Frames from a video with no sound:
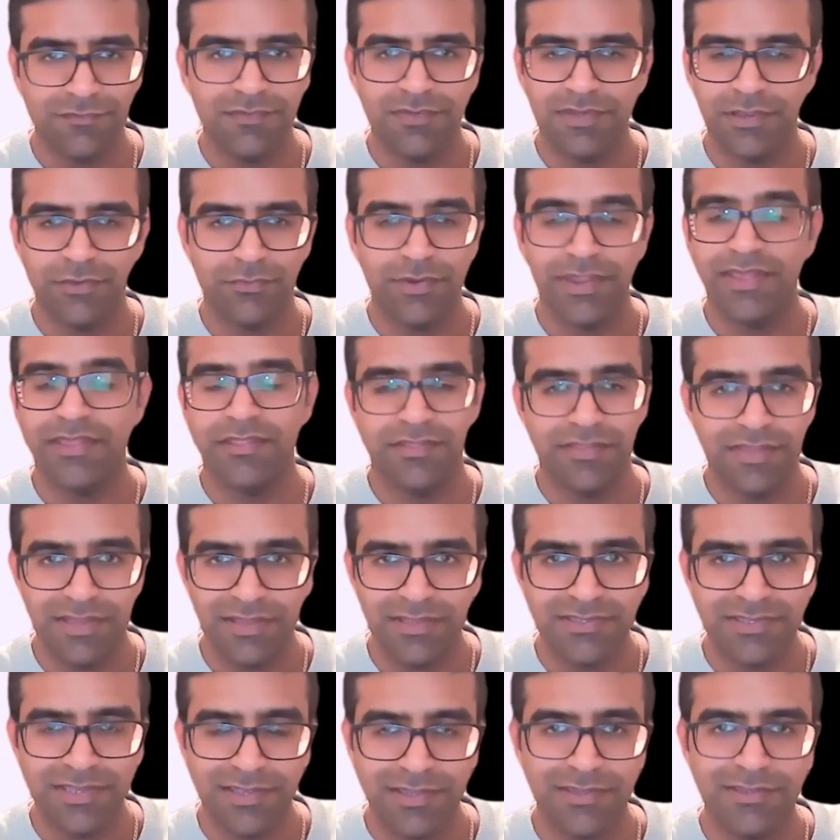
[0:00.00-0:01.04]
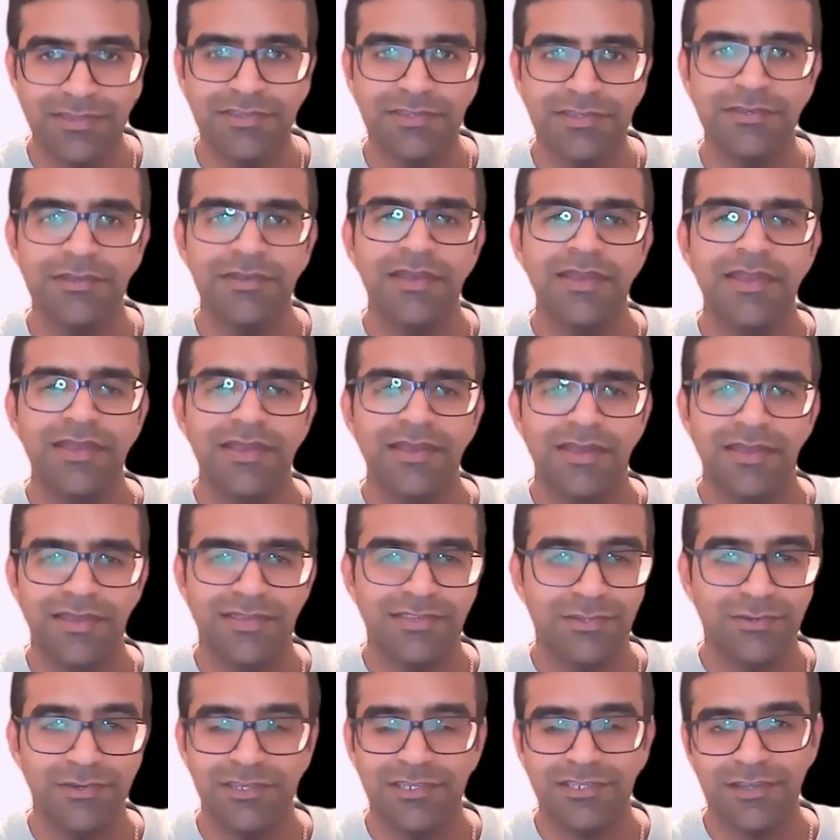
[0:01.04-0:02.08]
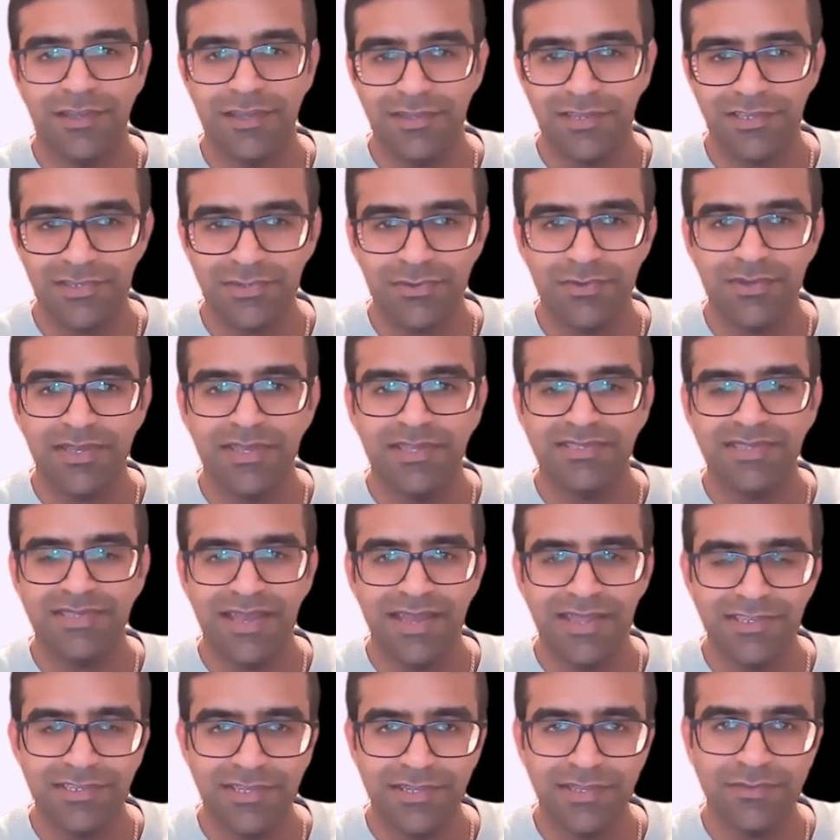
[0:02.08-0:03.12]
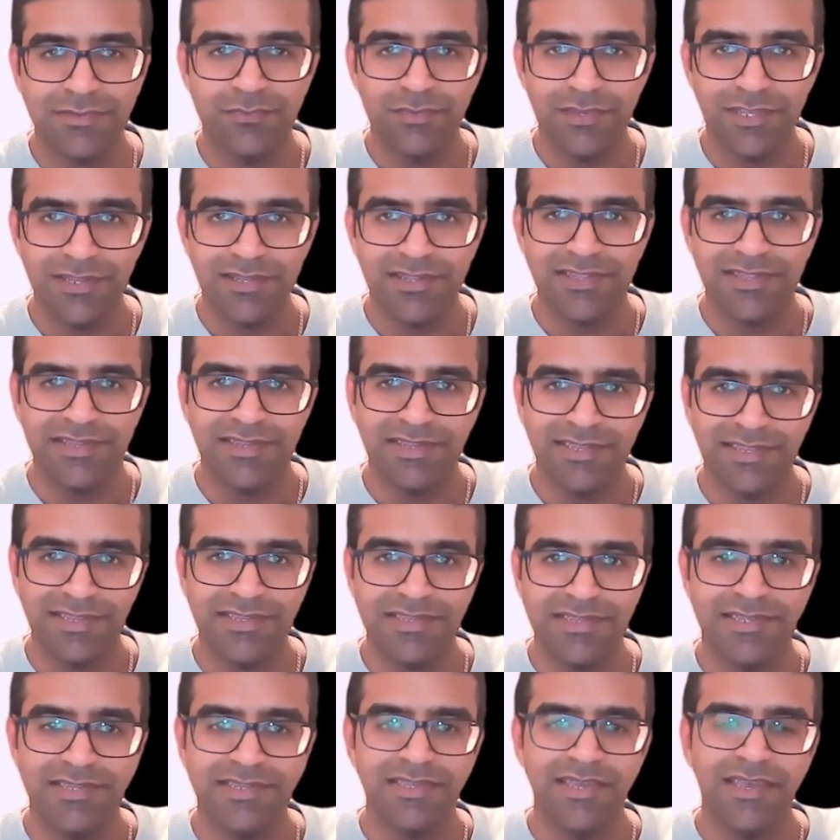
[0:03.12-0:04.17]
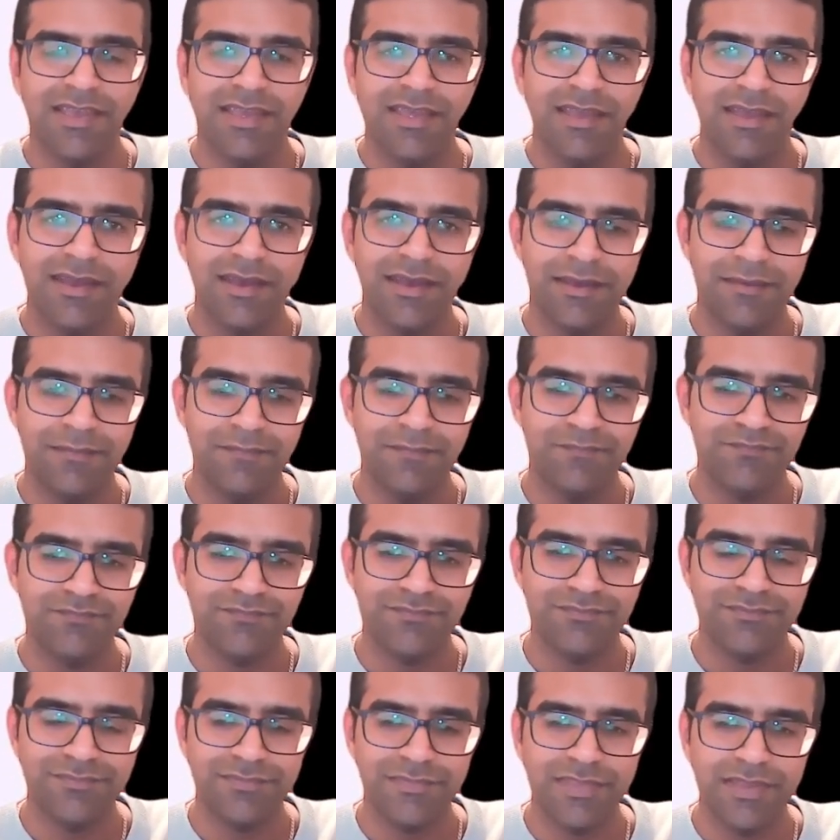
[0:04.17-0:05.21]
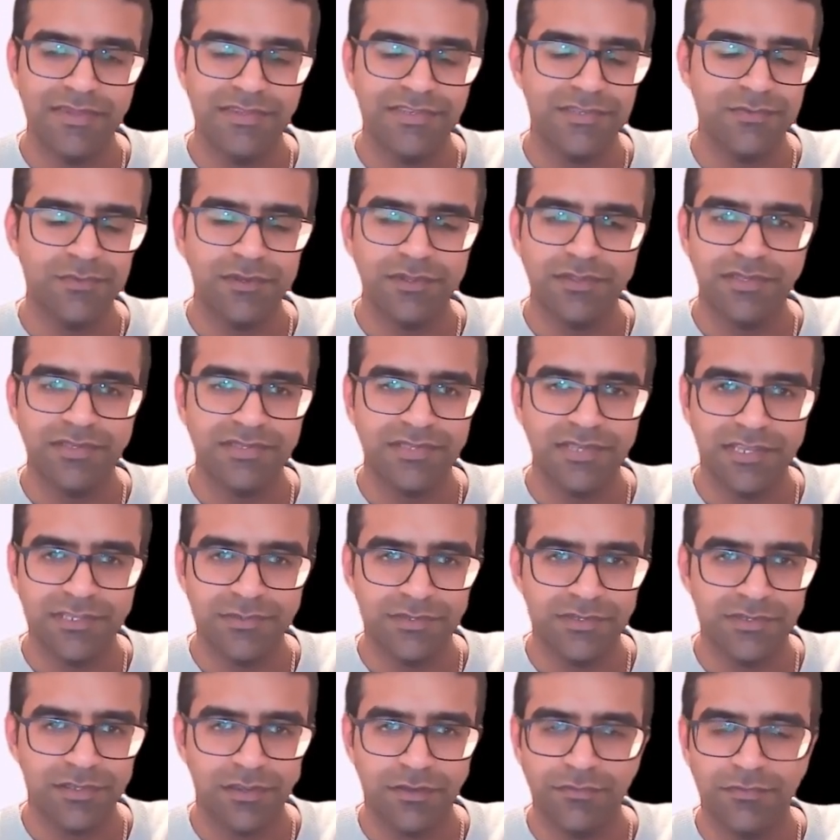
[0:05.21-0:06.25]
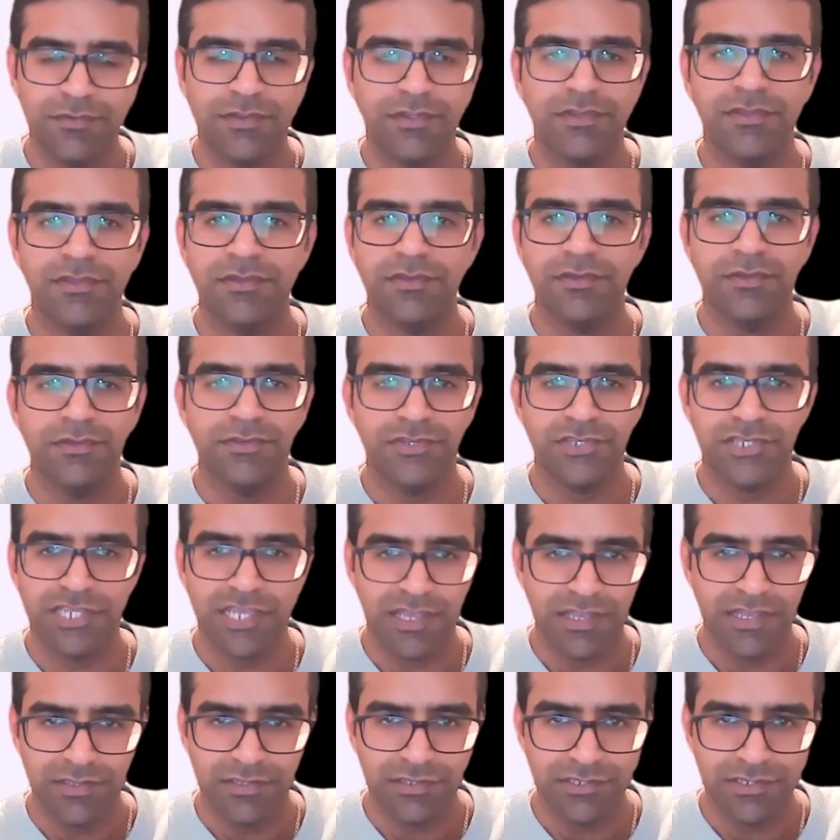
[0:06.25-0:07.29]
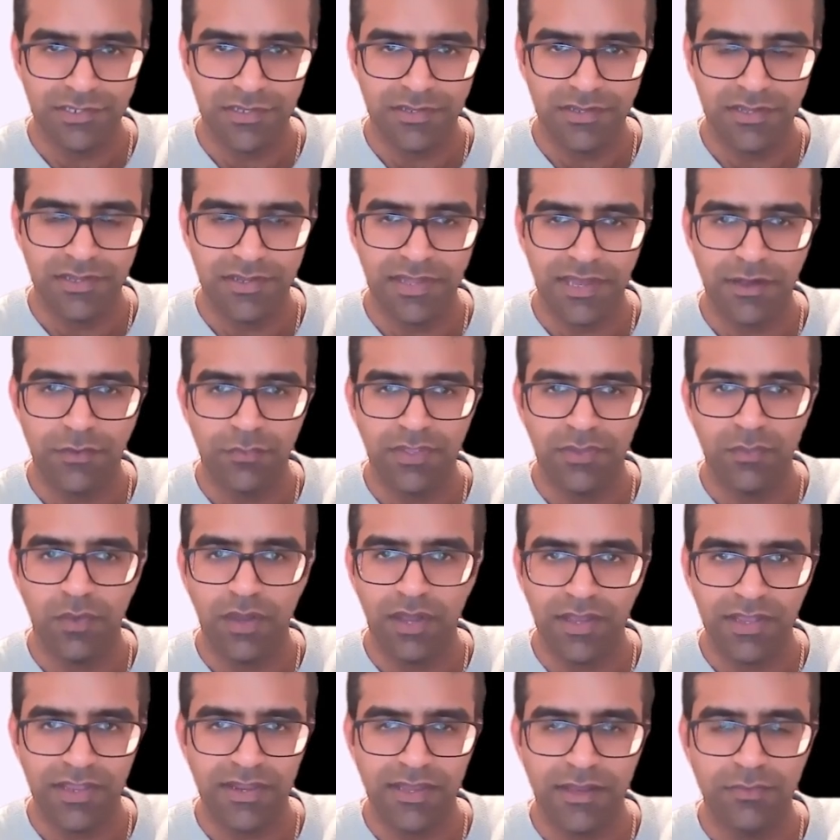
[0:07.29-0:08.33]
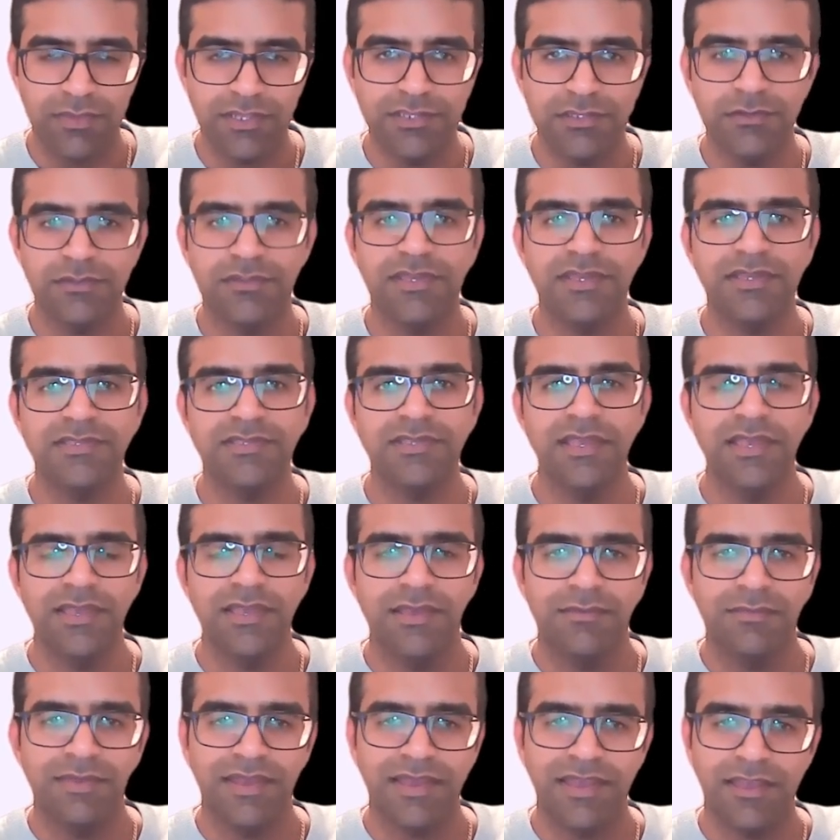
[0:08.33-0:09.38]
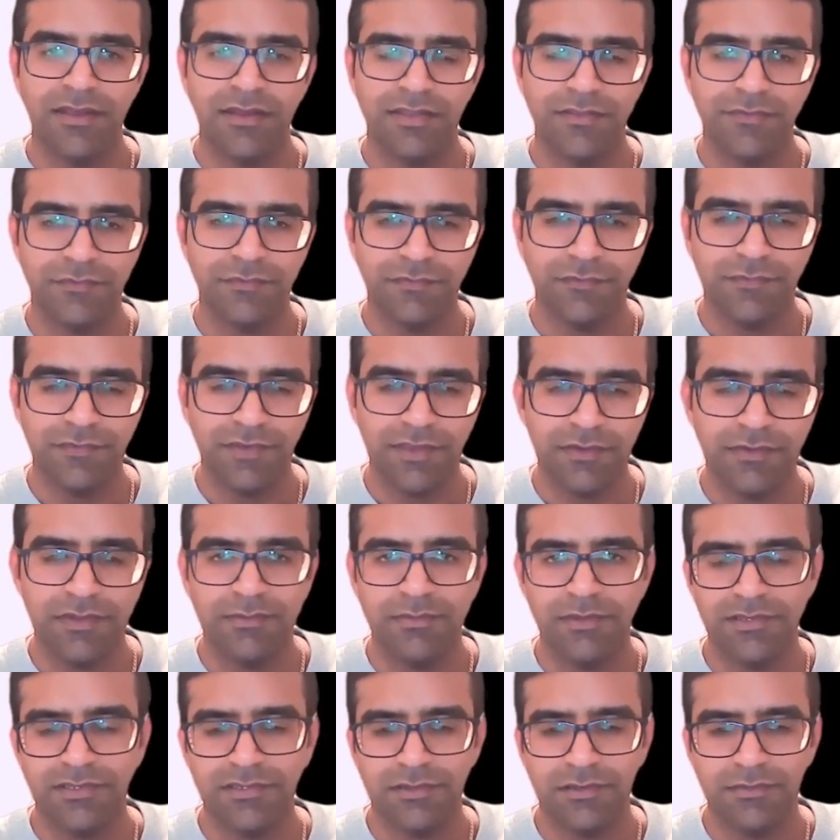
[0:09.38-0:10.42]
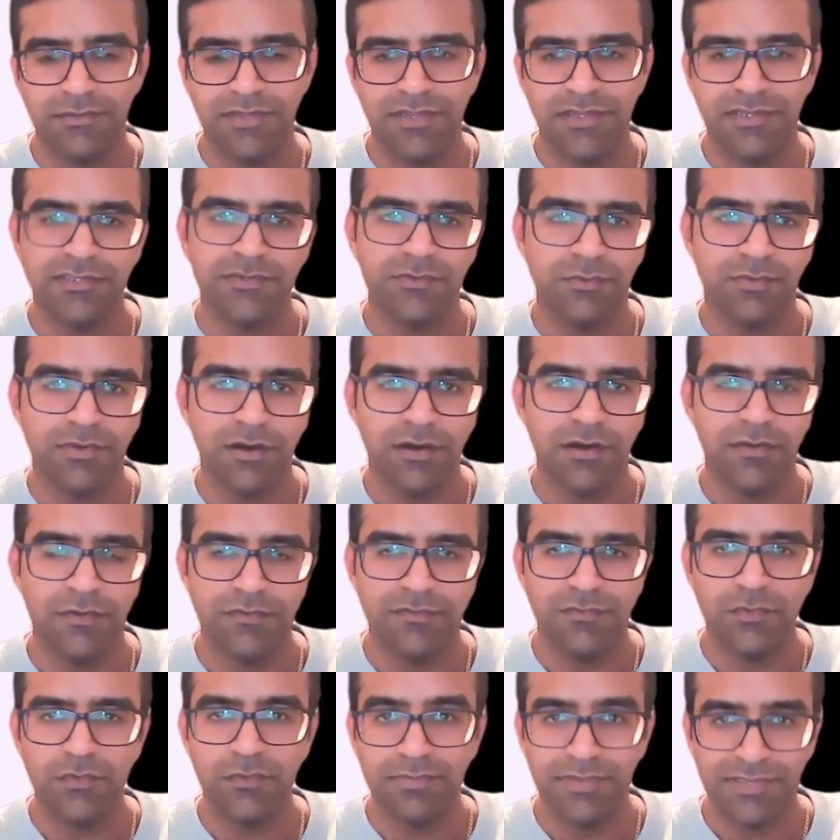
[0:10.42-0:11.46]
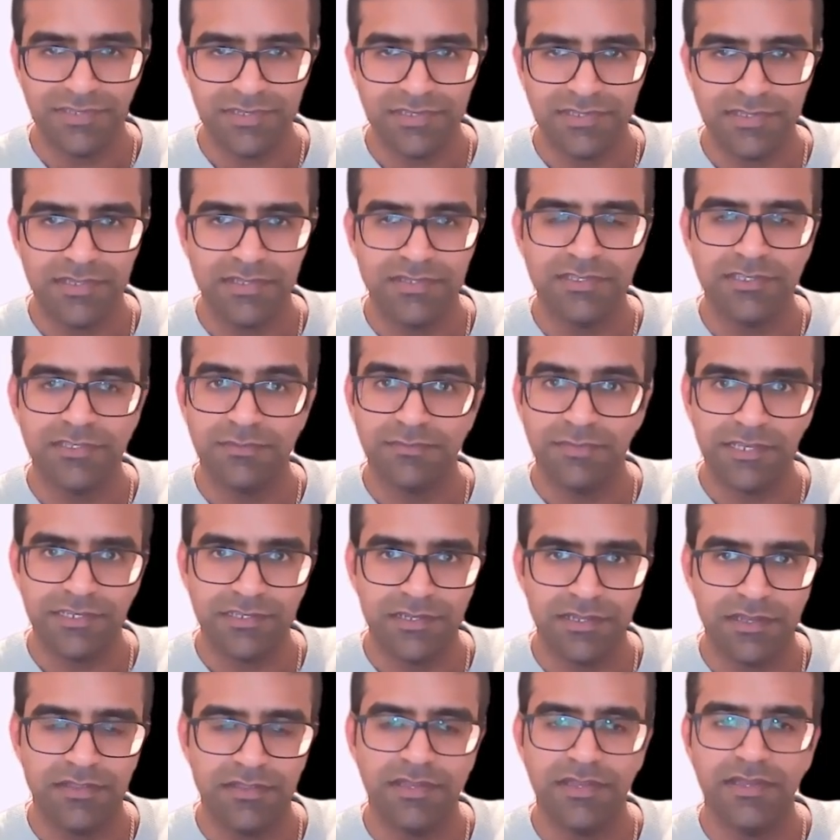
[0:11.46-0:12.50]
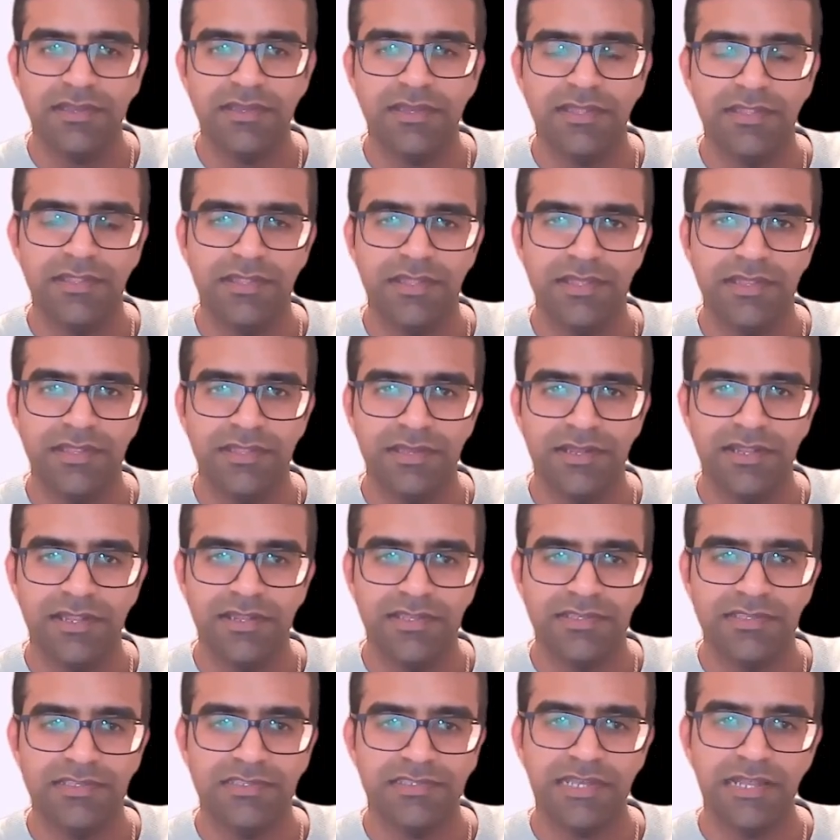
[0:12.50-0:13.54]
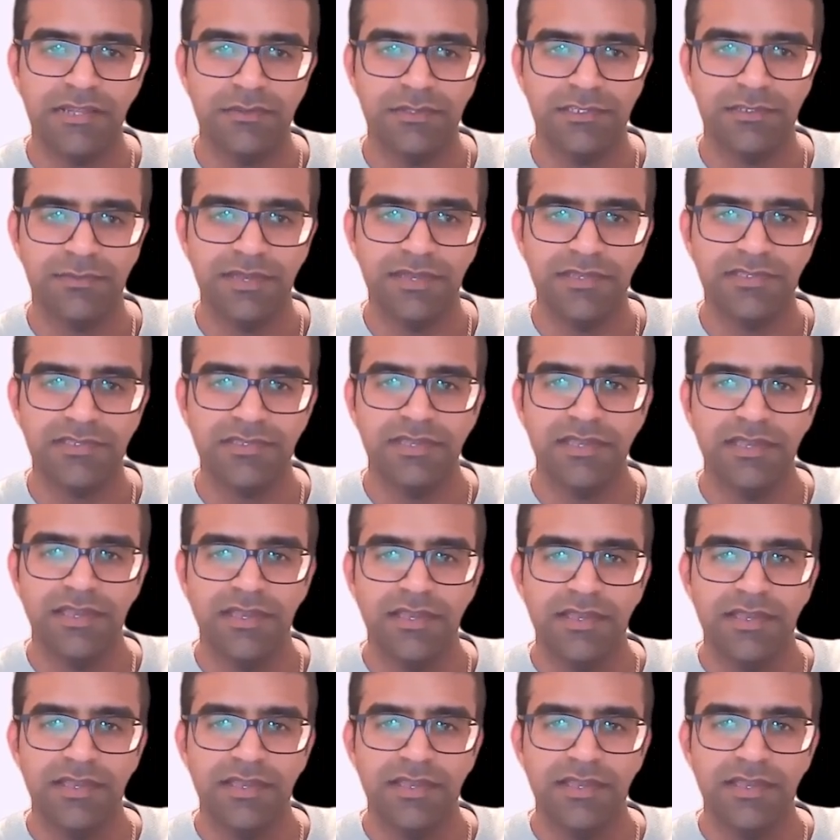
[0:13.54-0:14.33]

great things it can do, it's not a shiny toy. It's actually really needed. And it's just one of these things. We're just going for a huge change in how we work and how we do things. But AI is very much going to be an integral part of all businesses, especially I think in the clinics and salon space.